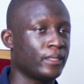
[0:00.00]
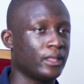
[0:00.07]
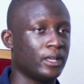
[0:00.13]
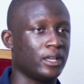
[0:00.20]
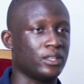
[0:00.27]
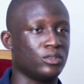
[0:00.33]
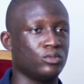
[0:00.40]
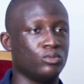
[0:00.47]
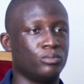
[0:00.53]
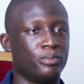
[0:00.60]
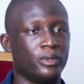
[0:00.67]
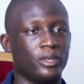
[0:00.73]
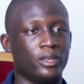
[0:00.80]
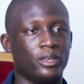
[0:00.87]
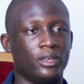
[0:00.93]
and you will
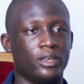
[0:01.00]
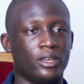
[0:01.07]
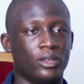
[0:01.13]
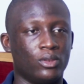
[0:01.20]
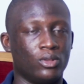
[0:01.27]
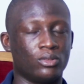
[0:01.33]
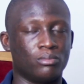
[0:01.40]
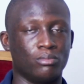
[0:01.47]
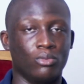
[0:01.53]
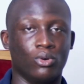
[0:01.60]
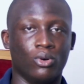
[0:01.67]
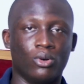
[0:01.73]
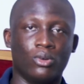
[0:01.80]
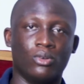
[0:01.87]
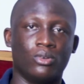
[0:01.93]
pay a lot
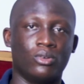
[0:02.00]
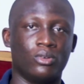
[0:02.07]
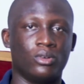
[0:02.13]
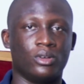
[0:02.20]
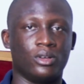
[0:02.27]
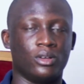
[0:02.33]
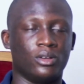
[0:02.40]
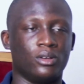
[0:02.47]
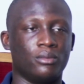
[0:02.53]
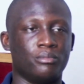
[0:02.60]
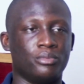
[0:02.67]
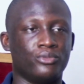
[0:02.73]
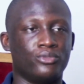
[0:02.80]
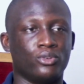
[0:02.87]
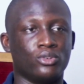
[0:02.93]
more
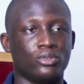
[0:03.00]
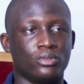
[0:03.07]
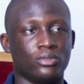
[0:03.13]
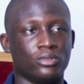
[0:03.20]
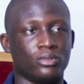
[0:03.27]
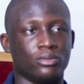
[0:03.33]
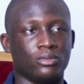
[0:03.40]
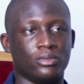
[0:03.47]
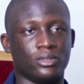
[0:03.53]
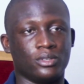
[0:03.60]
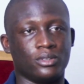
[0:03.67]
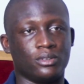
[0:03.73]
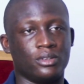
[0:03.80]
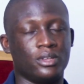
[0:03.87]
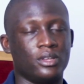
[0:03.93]
before
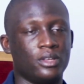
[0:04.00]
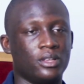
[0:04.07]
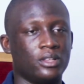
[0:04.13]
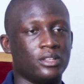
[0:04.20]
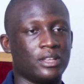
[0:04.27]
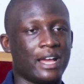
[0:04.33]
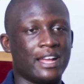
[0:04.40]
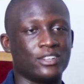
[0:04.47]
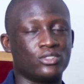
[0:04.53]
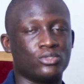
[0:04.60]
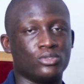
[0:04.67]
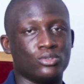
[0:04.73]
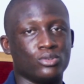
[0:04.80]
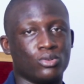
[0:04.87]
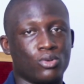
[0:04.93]
it adds
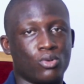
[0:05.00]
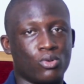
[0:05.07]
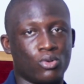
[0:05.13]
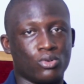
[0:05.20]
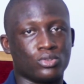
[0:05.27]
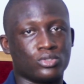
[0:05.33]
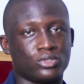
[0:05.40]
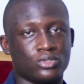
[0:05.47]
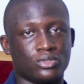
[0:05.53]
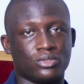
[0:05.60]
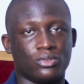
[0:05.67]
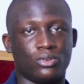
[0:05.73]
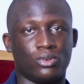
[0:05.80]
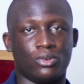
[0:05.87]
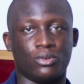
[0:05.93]
to your costs
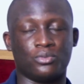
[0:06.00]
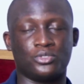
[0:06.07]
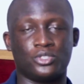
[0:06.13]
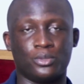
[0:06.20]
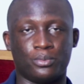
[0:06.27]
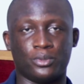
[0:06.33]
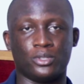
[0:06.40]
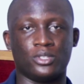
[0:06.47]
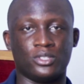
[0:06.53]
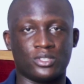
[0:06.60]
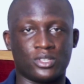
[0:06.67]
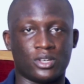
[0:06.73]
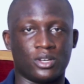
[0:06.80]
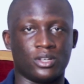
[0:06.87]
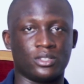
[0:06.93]
of shipping
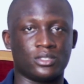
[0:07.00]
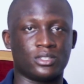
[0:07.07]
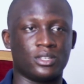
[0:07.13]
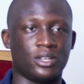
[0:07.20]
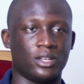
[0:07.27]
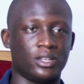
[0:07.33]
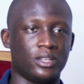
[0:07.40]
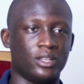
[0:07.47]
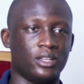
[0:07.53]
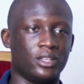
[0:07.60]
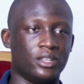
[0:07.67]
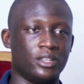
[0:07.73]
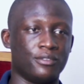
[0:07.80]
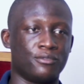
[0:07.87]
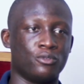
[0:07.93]
these cars. And
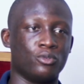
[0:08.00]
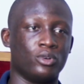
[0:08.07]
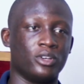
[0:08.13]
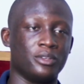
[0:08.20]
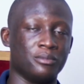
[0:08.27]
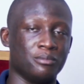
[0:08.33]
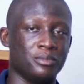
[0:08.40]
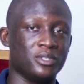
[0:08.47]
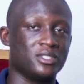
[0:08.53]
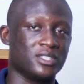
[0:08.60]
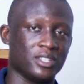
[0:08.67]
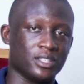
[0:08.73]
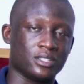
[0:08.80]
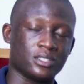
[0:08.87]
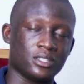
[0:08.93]
then if you are in
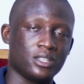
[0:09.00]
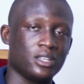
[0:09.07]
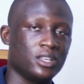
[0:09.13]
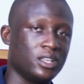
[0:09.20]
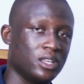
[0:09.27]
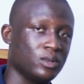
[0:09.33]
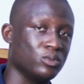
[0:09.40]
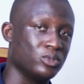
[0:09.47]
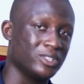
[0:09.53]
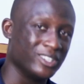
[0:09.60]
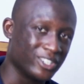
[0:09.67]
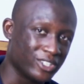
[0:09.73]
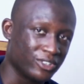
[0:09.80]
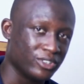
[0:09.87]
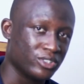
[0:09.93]
business, it would
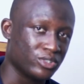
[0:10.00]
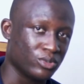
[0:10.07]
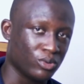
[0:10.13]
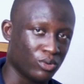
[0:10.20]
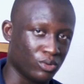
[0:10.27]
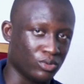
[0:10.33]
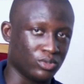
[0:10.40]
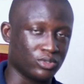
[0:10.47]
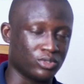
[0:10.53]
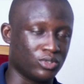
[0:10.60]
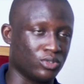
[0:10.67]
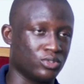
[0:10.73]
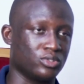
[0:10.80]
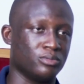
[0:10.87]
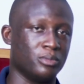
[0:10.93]
increase your cost,
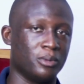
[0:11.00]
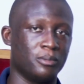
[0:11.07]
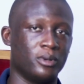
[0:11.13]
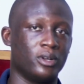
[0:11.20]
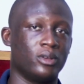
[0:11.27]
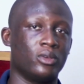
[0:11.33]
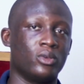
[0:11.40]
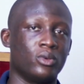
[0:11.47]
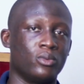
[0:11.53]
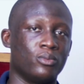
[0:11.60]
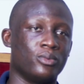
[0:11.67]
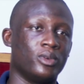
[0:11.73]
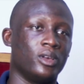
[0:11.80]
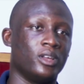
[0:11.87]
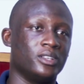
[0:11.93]
because remember,
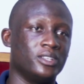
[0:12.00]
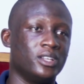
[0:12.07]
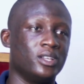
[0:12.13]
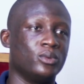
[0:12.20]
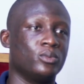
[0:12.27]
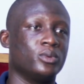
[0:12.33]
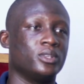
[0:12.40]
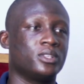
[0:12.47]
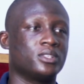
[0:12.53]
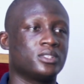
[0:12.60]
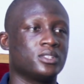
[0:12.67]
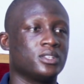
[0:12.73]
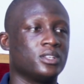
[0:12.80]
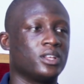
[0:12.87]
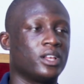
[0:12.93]
we are dealing
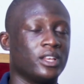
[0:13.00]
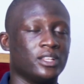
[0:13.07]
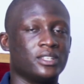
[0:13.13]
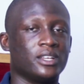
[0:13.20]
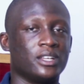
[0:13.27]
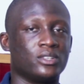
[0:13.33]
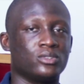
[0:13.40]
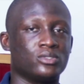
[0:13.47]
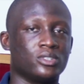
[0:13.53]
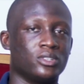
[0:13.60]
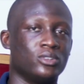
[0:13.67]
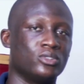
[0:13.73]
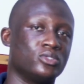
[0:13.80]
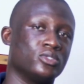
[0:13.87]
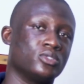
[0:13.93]
with clean titles
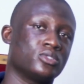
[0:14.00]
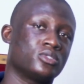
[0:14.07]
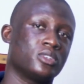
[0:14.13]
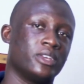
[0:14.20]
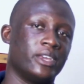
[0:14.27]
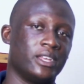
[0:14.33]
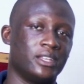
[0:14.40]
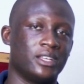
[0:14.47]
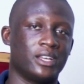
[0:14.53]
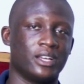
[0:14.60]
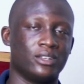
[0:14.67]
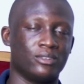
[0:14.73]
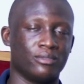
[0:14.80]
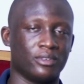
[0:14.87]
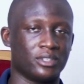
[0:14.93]
and not just any
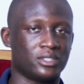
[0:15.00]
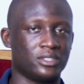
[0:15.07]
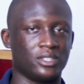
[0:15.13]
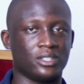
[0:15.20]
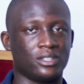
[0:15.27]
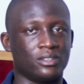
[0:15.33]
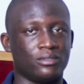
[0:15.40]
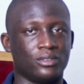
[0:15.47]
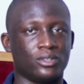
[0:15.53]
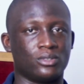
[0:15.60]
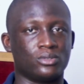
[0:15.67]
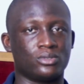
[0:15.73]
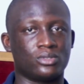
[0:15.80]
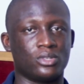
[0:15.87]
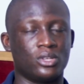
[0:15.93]
kind of accidental
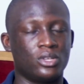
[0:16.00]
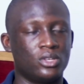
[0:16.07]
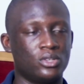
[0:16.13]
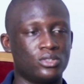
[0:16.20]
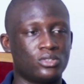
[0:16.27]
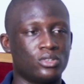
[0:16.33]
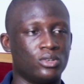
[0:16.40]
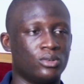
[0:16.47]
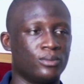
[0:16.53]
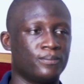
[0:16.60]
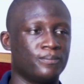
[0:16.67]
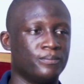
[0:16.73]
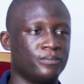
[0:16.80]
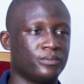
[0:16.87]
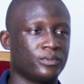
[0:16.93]
vehicles. So
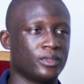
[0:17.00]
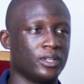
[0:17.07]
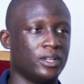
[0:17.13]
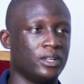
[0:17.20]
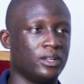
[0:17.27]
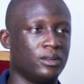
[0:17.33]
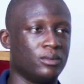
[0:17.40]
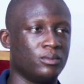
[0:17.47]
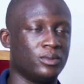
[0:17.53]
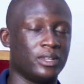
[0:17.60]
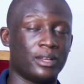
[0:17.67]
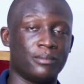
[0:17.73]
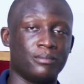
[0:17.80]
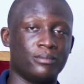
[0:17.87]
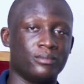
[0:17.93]
with that